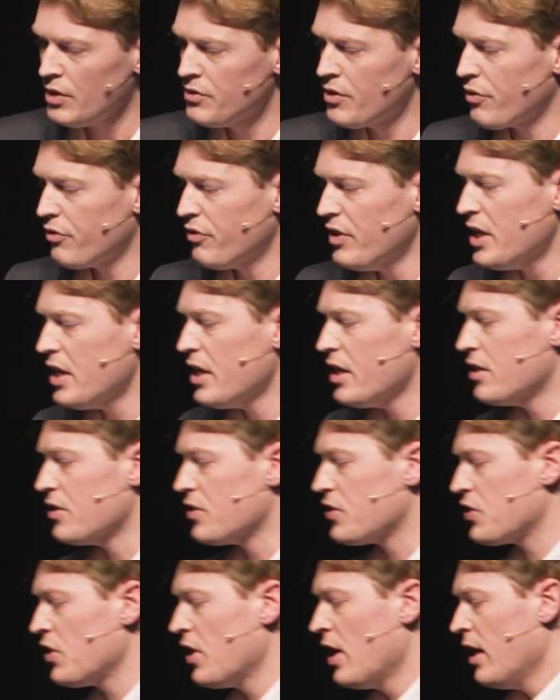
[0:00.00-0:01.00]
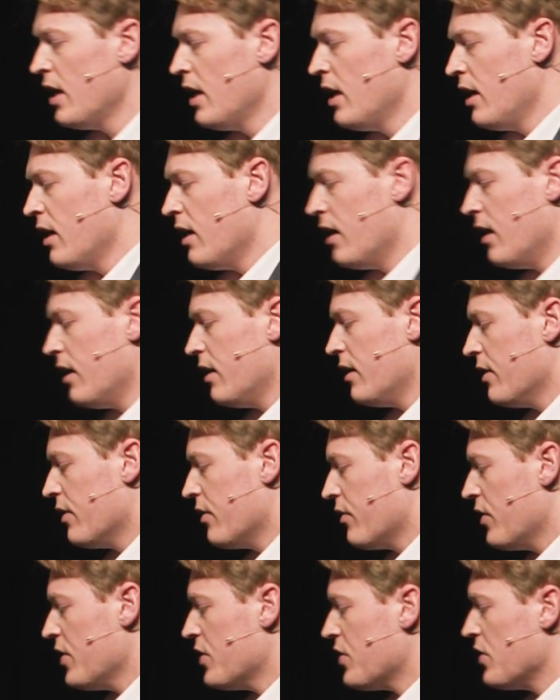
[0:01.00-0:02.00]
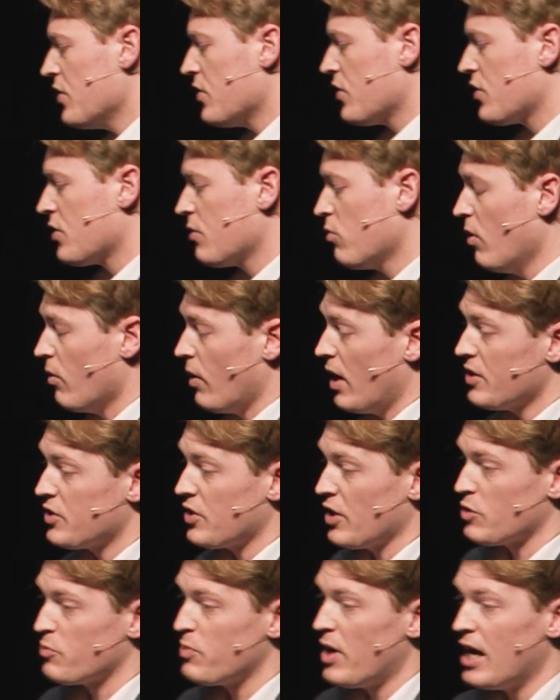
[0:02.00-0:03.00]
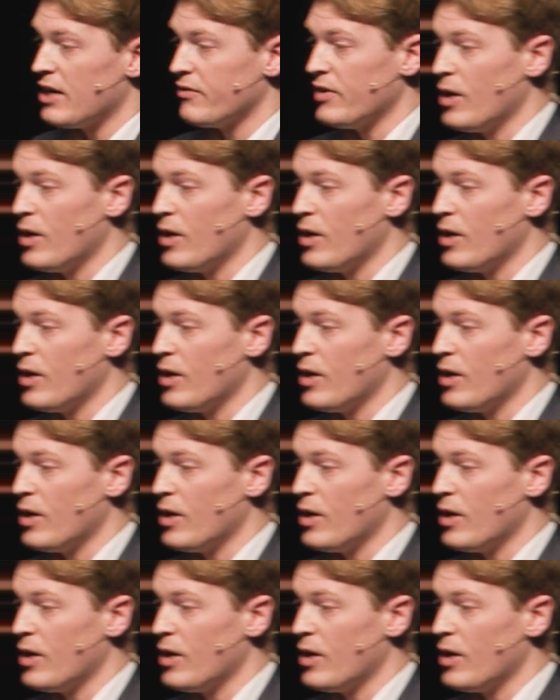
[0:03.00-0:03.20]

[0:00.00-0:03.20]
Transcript: The thing is, this is, well, I say it's part